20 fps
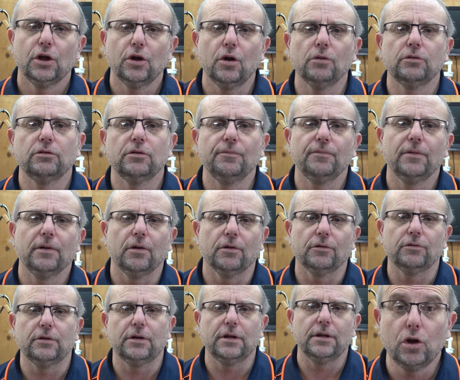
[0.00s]
Constant
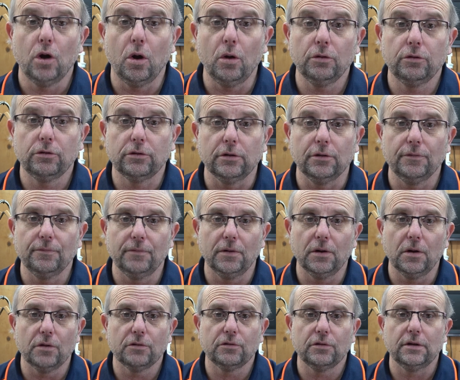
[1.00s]
velocity. Constant
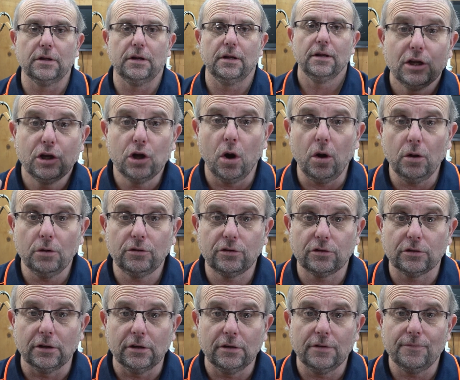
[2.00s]
velocity.
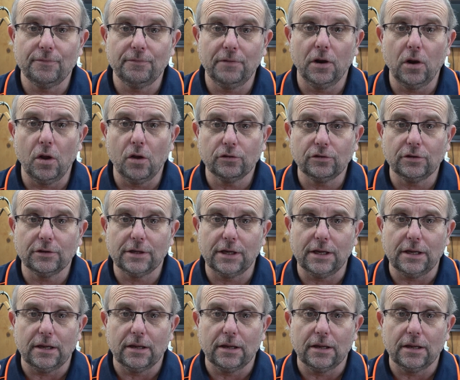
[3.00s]
Constant velocity.